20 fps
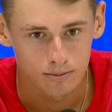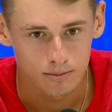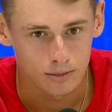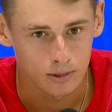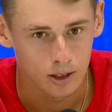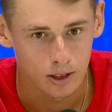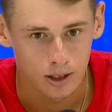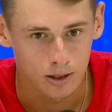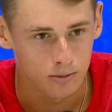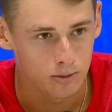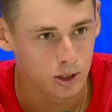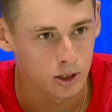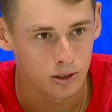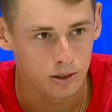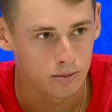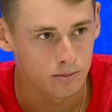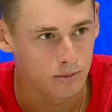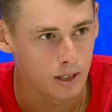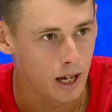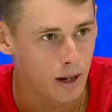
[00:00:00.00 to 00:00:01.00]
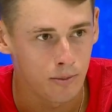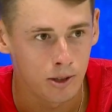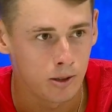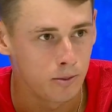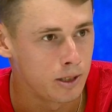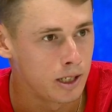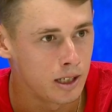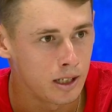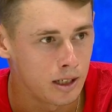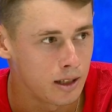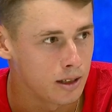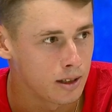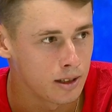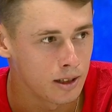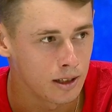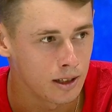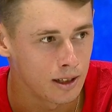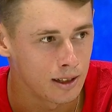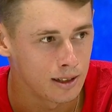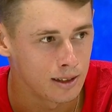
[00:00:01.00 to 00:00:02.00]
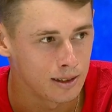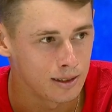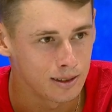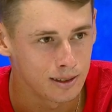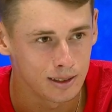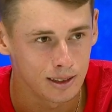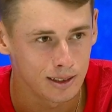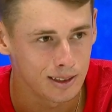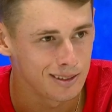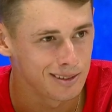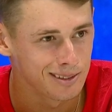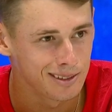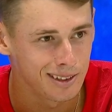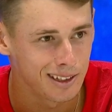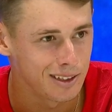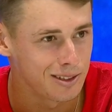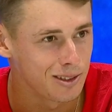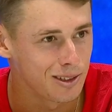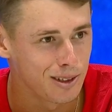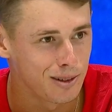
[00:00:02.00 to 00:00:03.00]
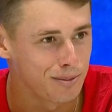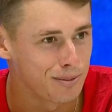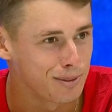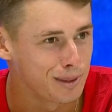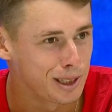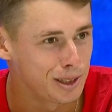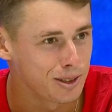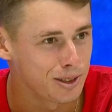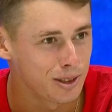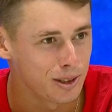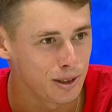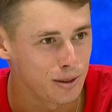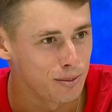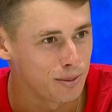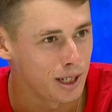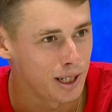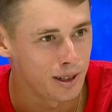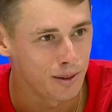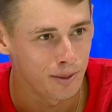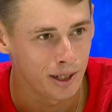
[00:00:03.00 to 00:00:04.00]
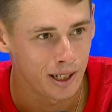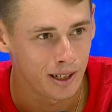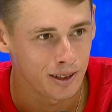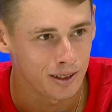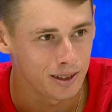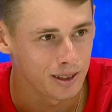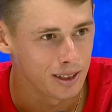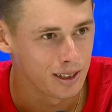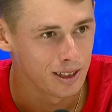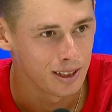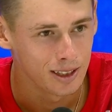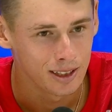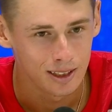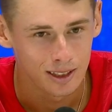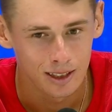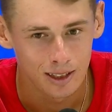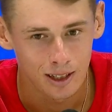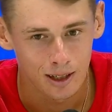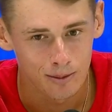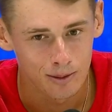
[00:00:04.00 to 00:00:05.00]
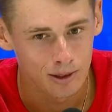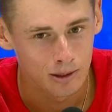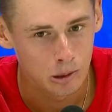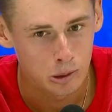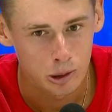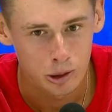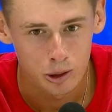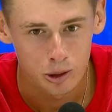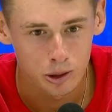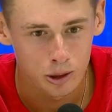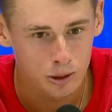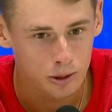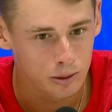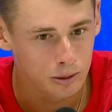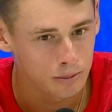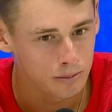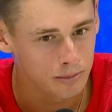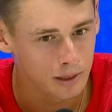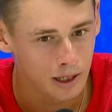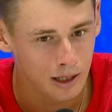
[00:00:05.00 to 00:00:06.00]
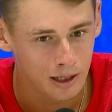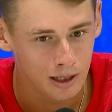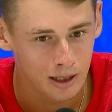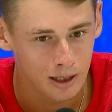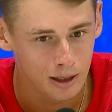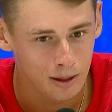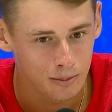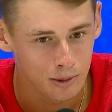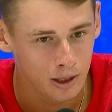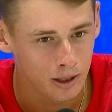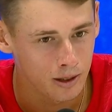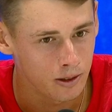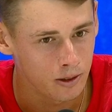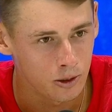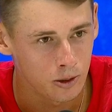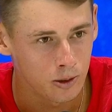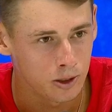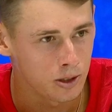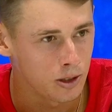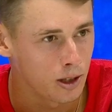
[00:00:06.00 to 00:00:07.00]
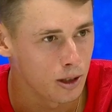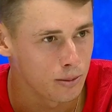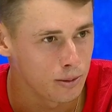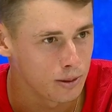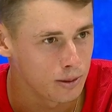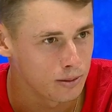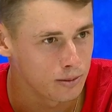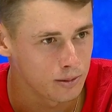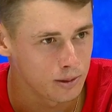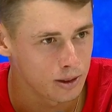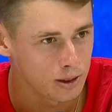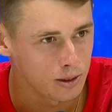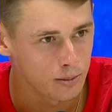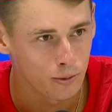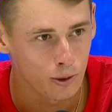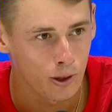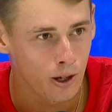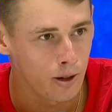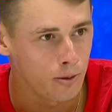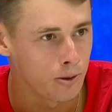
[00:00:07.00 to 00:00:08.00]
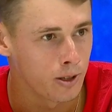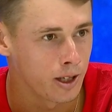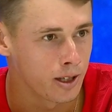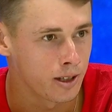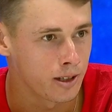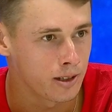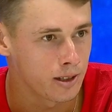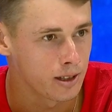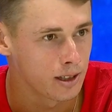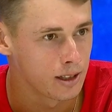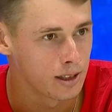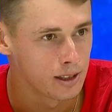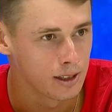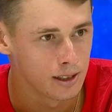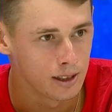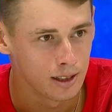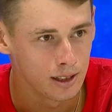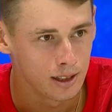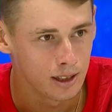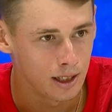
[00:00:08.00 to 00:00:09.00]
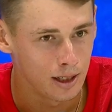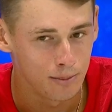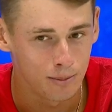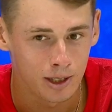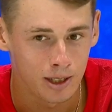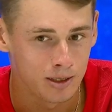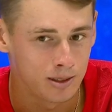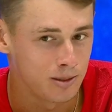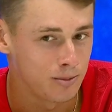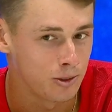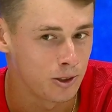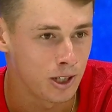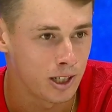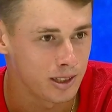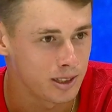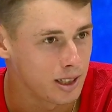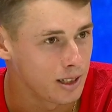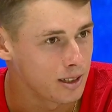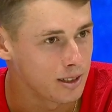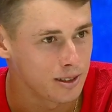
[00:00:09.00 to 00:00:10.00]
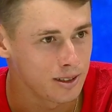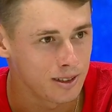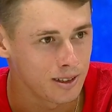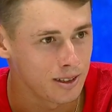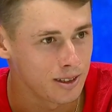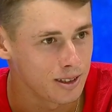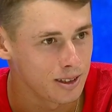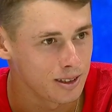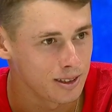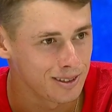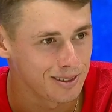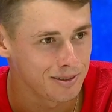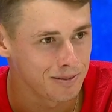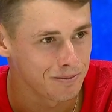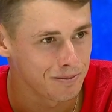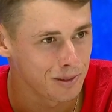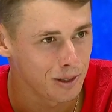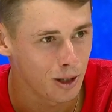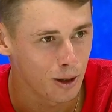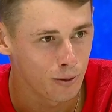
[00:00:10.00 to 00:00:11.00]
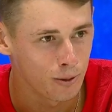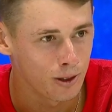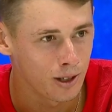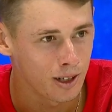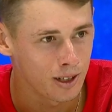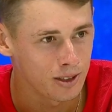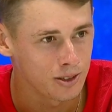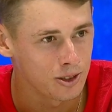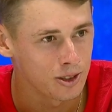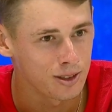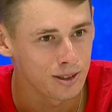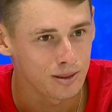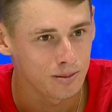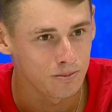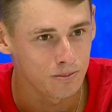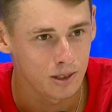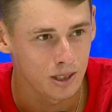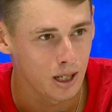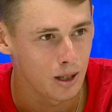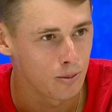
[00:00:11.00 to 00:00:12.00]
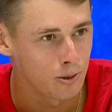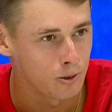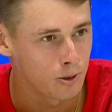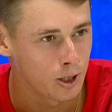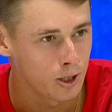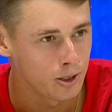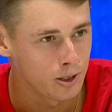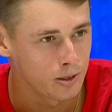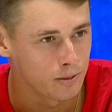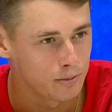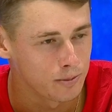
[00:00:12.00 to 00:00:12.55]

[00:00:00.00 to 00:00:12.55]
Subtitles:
know, I'm just happy to be here. There's not much to complain about. I'm in New York, playing the US Open, some great weather, and playing some great tennis. So hopefully I can just keep it rolling.